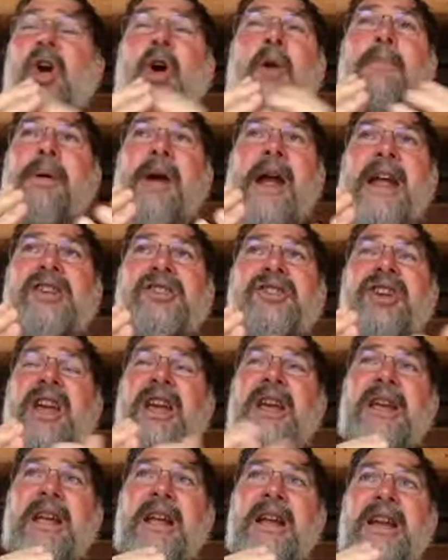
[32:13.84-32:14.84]
no
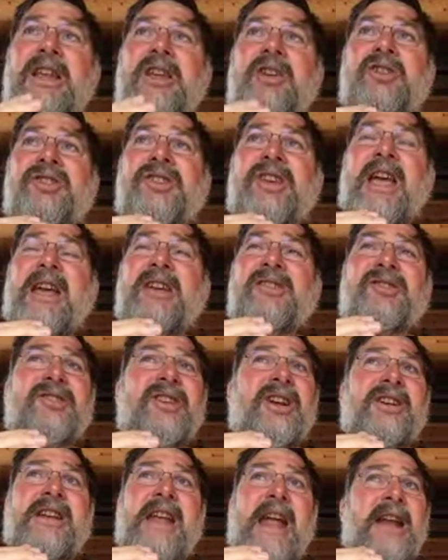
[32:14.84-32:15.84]
branching in a use case.
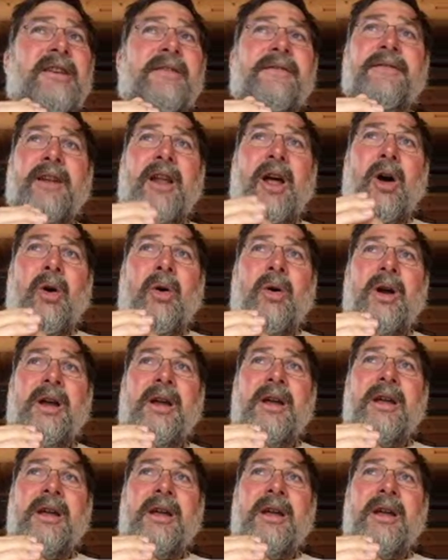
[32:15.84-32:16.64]
They're data flow.